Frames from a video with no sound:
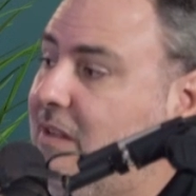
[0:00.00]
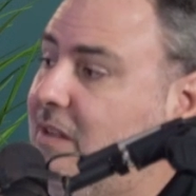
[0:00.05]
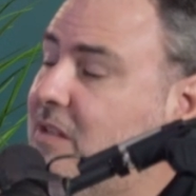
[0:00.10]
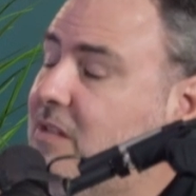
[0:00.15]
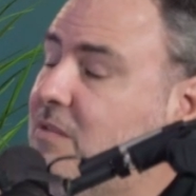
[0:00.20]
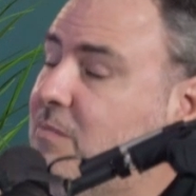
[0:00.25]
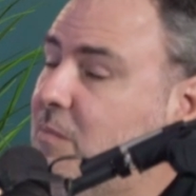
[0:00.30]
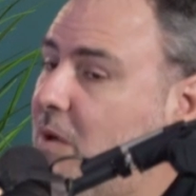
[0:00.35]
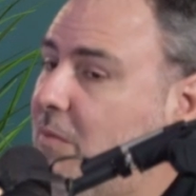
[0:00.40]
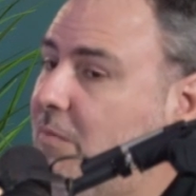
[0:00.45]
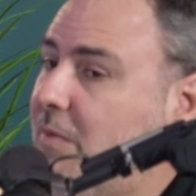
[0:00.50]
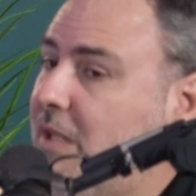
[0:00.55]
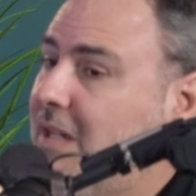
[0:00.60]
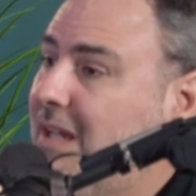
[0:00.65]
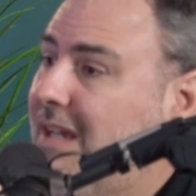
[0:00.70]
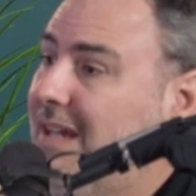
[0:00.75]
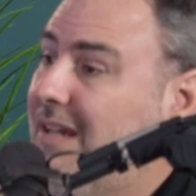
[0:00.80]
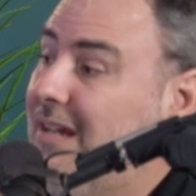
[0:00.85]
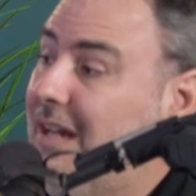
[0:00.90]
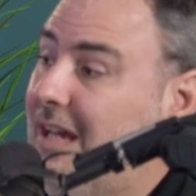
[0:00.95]
And in this moment,
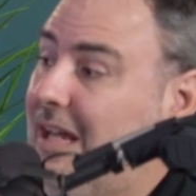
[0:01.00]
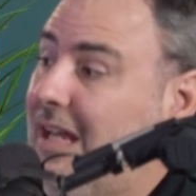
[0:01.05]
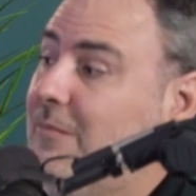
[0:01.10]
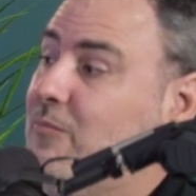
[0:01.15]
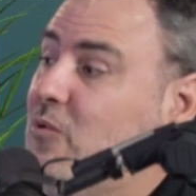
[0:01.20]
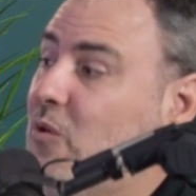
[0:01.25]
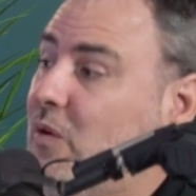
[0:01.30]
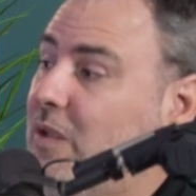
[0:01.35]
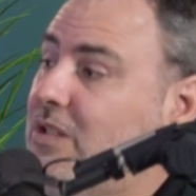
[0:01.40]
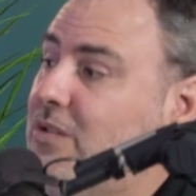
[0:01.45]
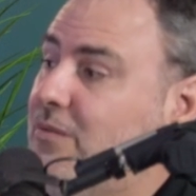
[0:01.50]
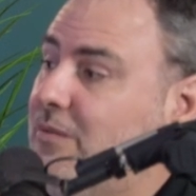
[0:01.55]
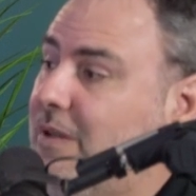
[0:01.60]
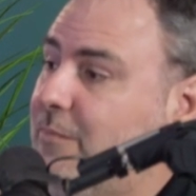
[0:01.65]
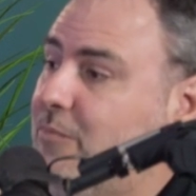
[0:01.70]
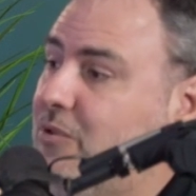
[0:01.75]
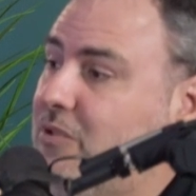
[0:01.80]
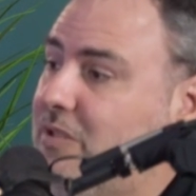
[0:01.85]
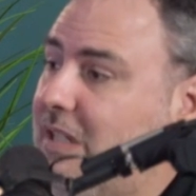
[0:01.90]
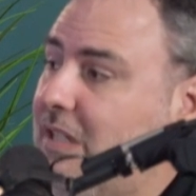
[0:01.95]
I'm going to
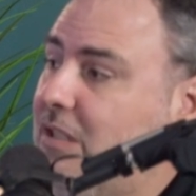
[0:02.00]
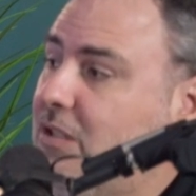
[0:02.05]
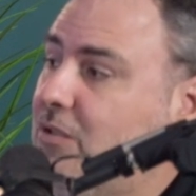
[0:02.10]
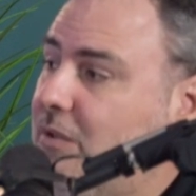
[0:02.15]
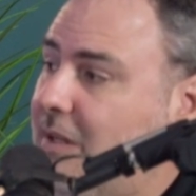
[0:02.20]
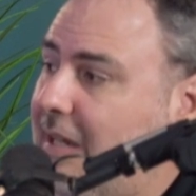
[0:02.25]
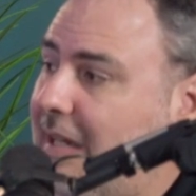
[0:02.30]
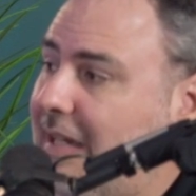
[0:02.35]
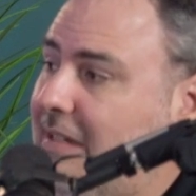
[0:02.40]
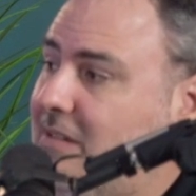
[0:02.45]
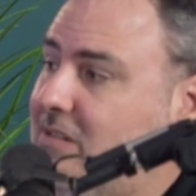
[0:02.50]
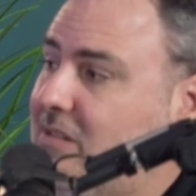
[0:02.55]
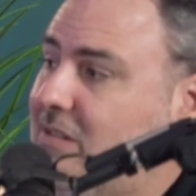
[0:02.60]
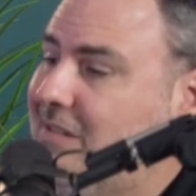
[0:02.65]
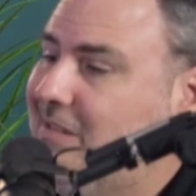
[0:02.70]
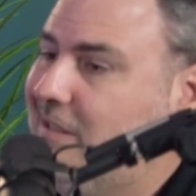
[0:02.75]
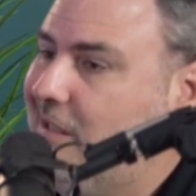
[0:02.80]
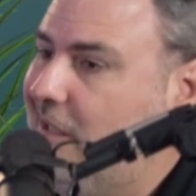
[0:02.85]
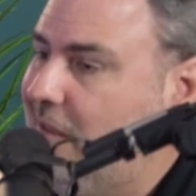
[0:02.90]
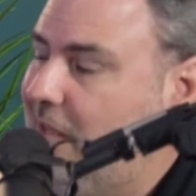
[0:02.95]
represent Christ
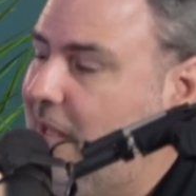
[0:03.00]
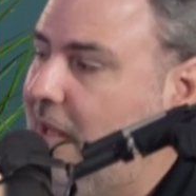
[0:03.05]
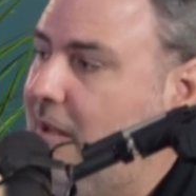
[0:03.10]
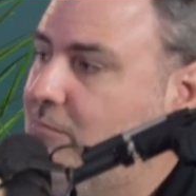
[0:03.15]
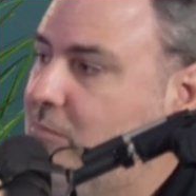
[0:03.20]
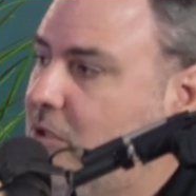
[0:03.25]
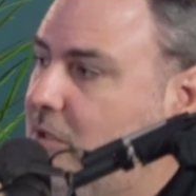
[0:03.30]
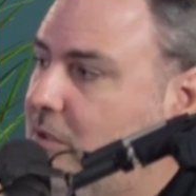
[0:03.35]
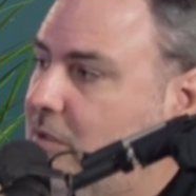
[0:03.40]
to them.